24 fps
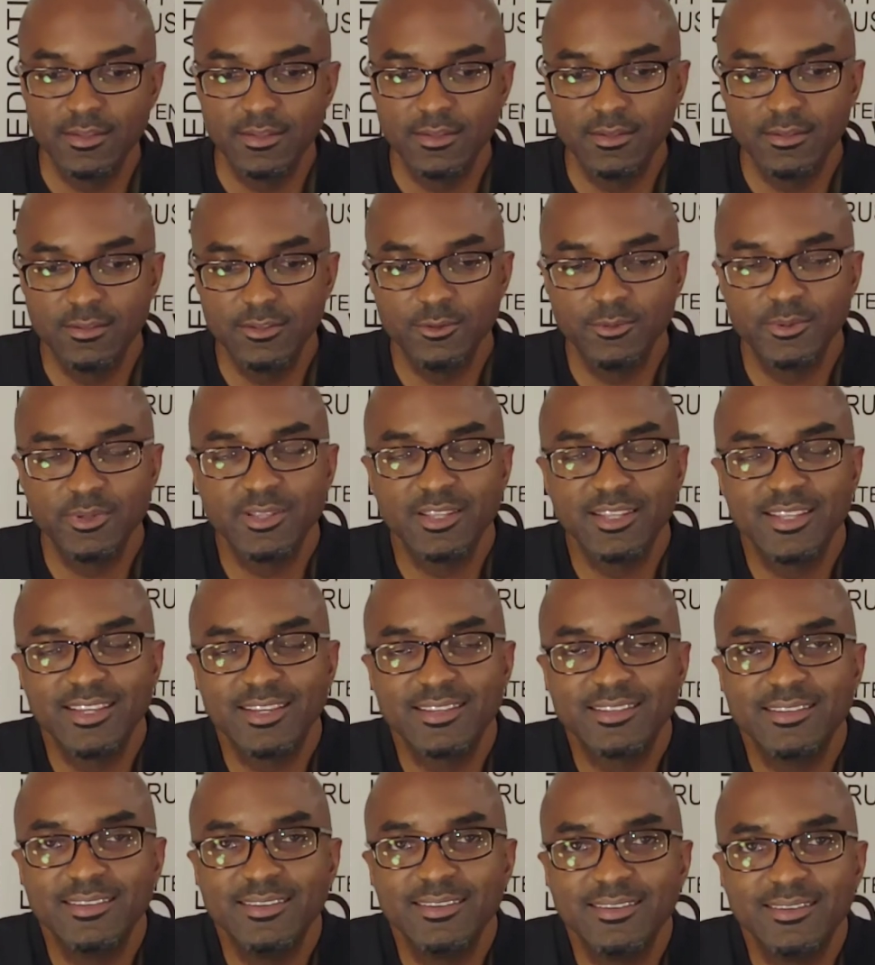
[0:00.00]
you would link
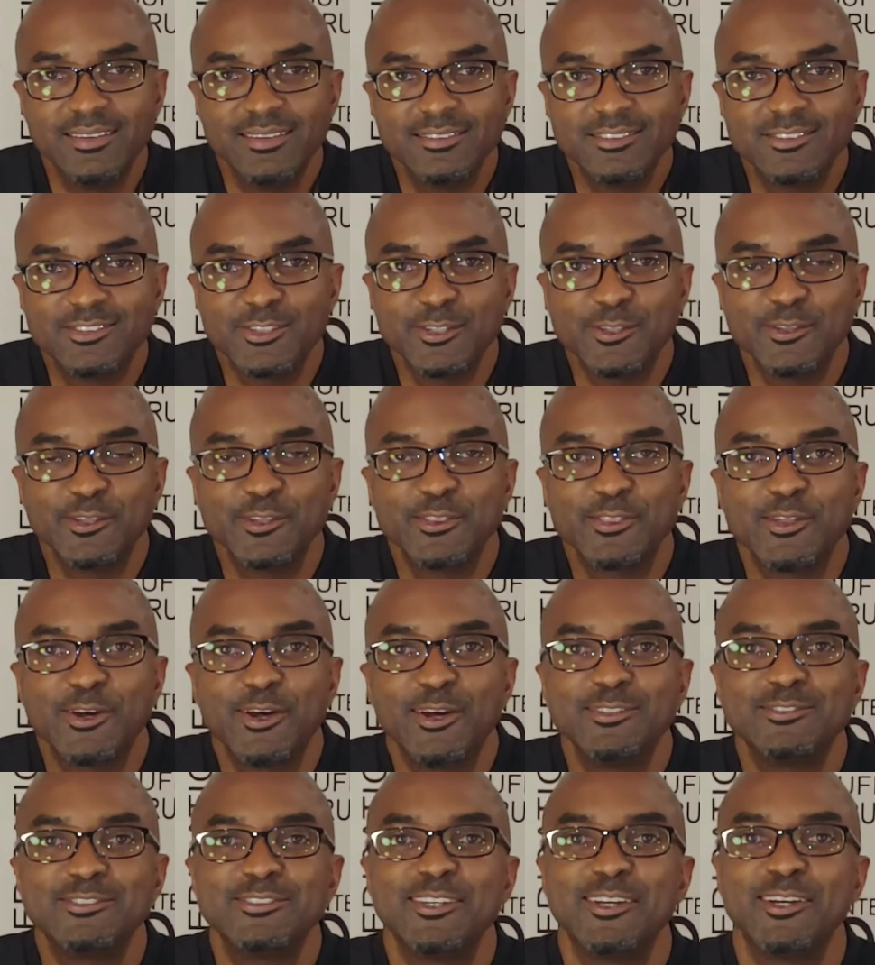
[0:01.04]
to the
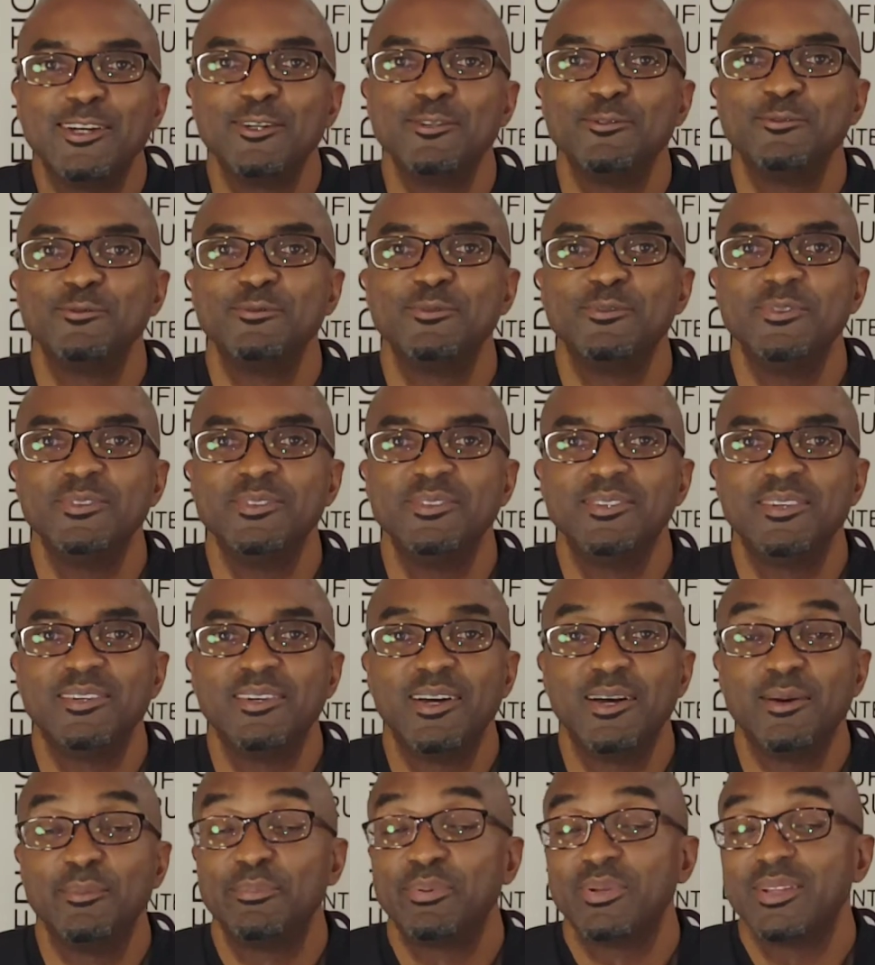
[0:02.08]
thoughts of
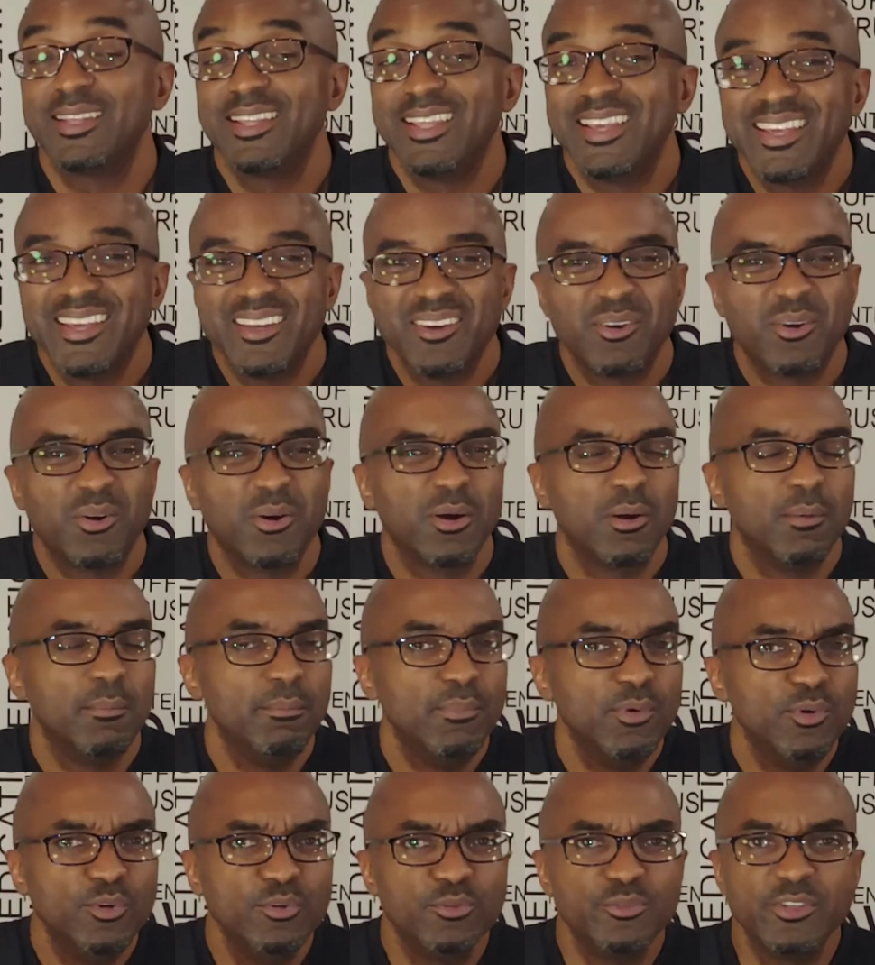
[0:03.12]
a play or a
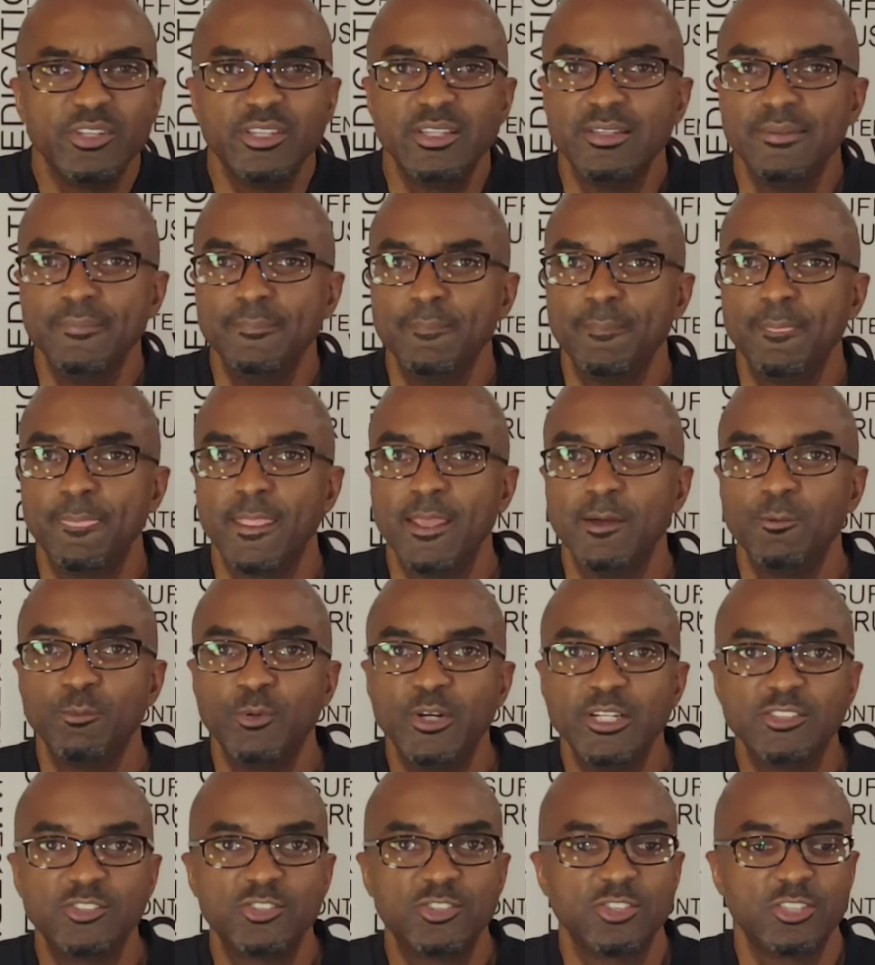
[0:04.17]
movie in
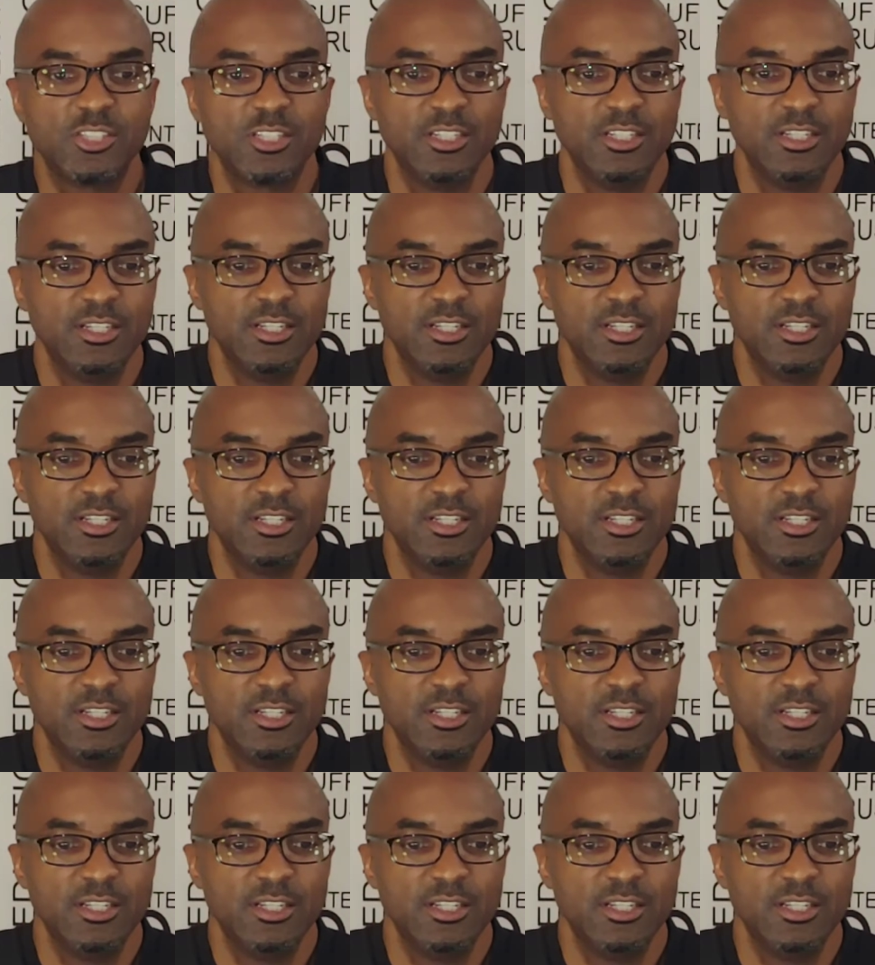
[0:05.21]
which